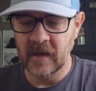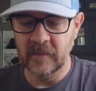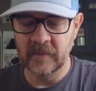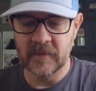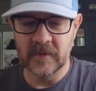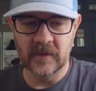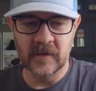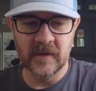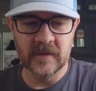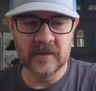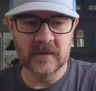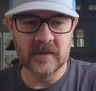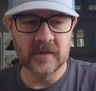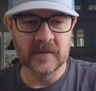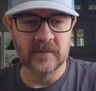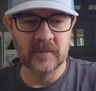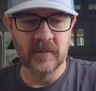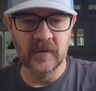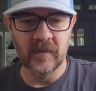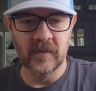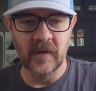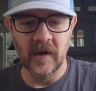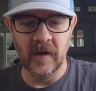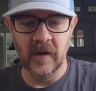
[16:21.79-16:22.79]
So let's just
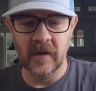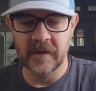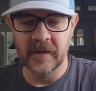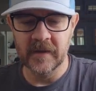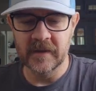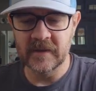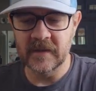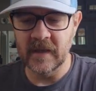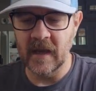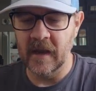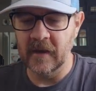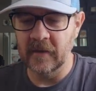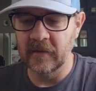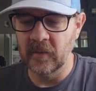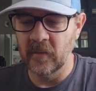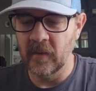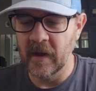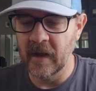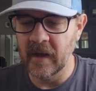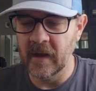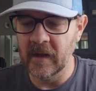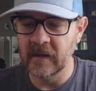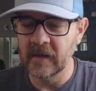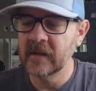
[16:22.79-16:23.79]
move all this out of the
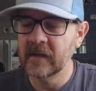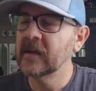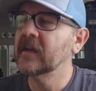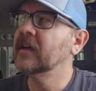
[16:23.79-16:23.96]
way.